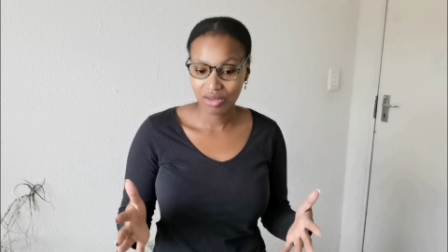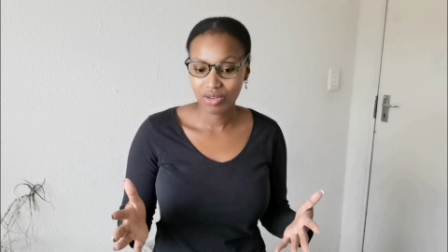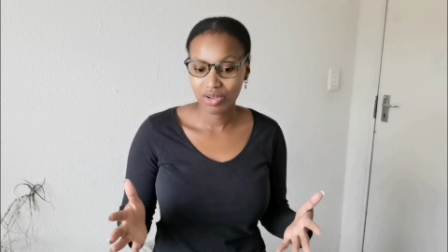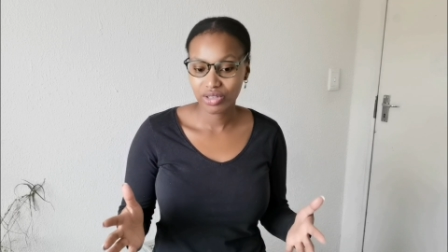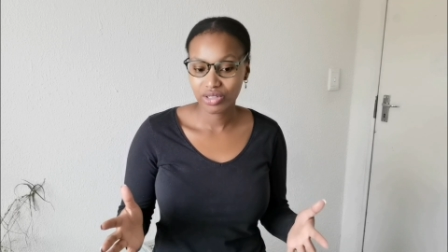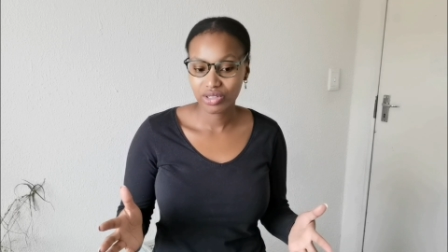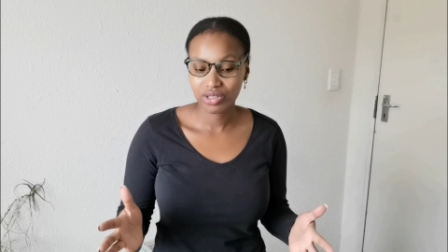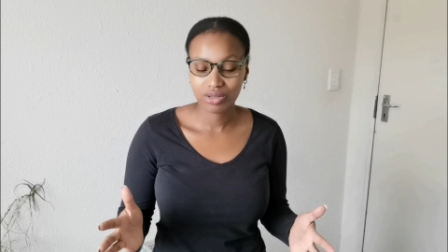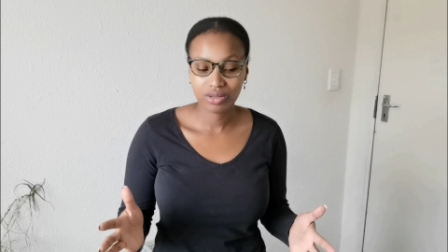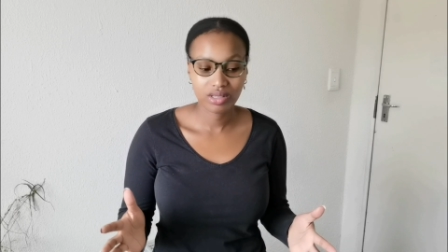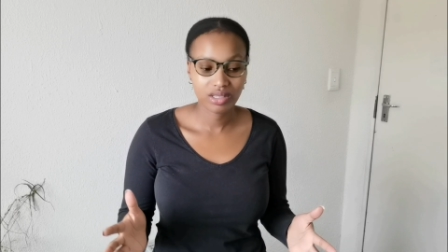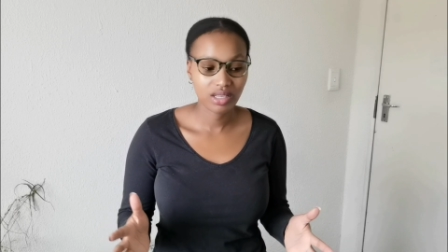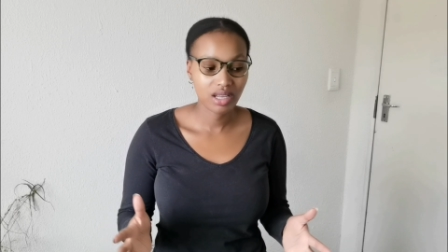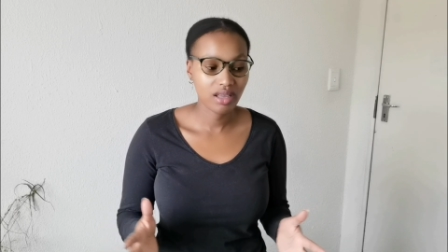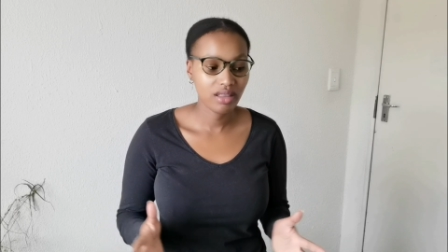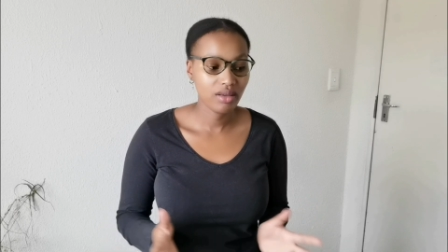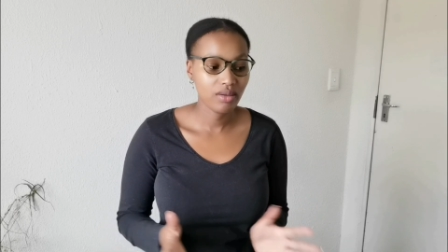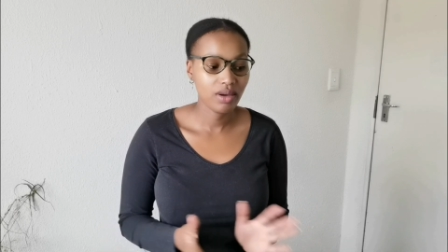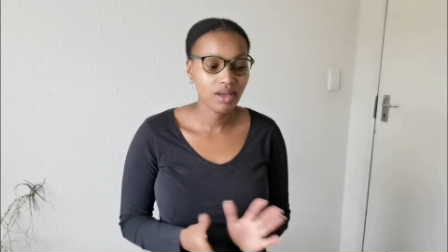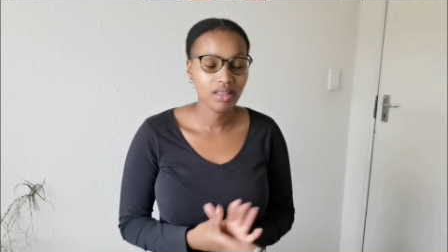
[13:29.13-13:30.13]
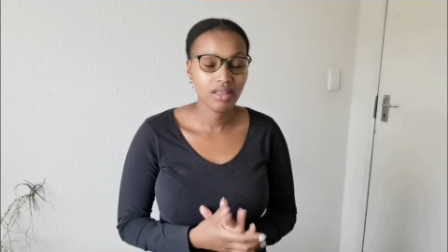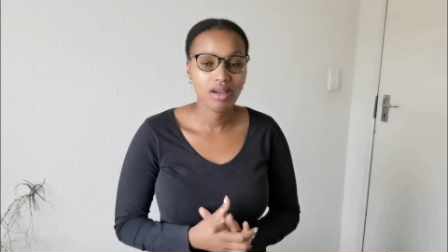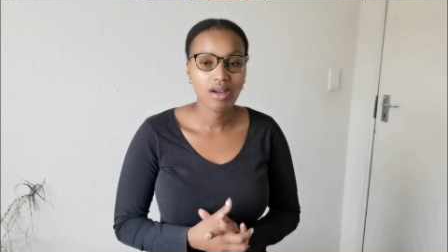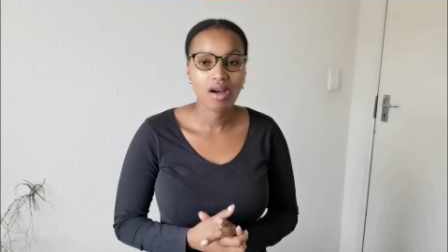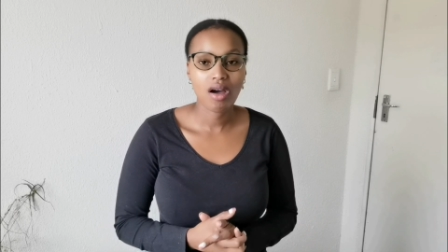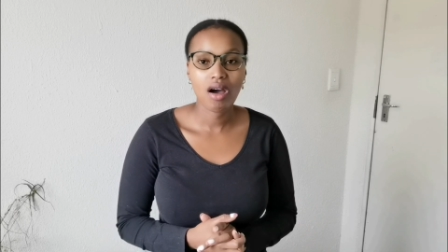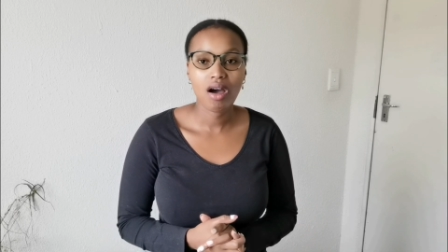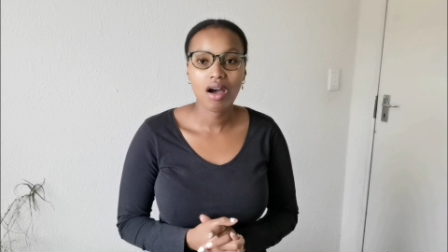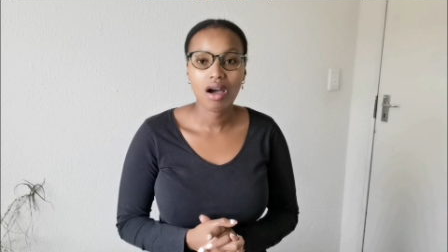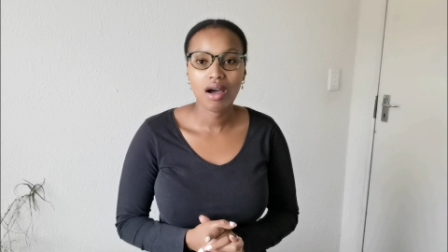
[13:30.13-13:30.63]
they're going to stay the
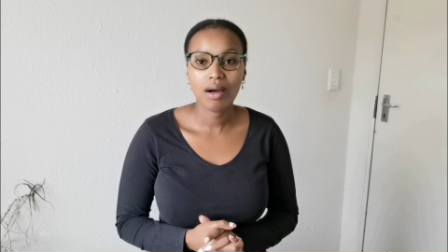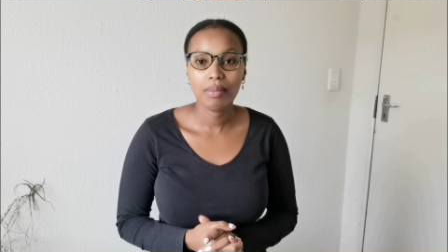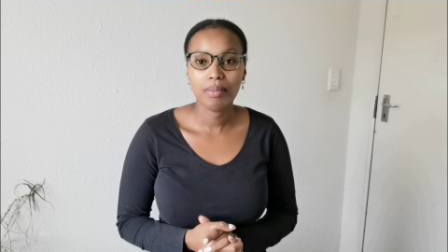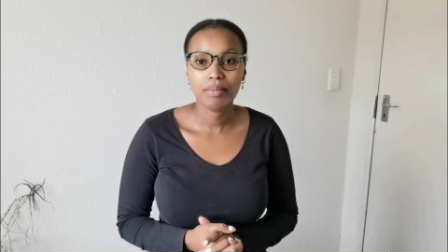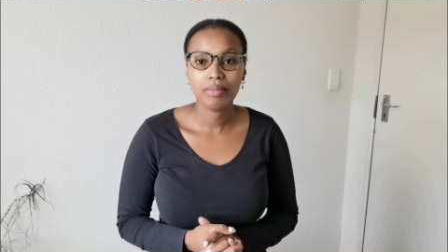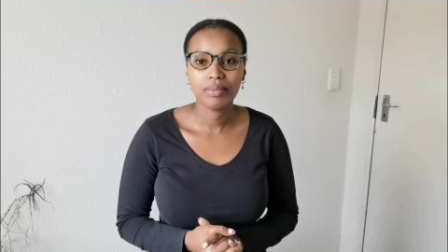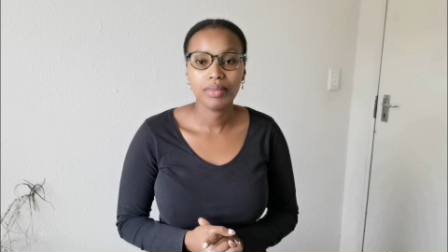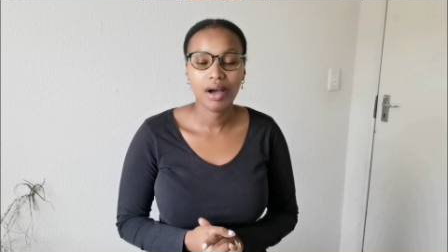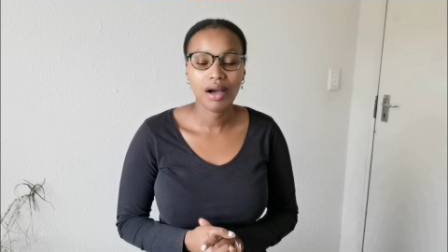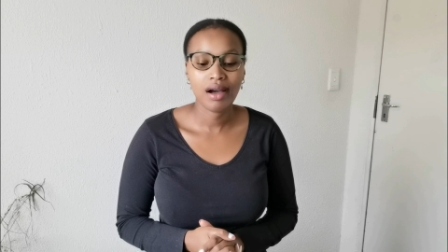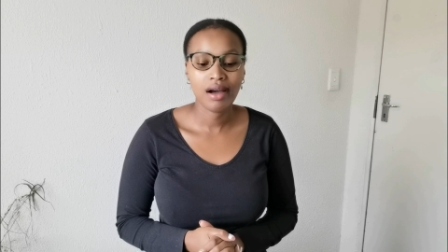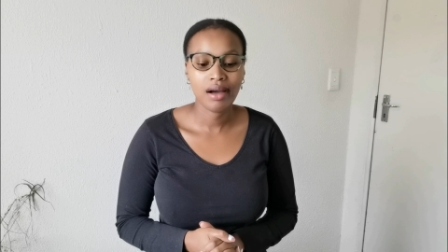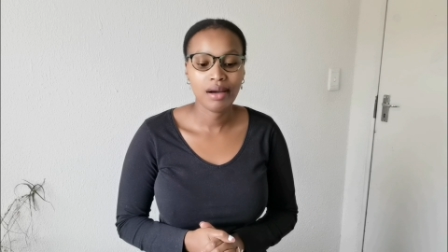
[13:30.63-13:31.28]
way they are.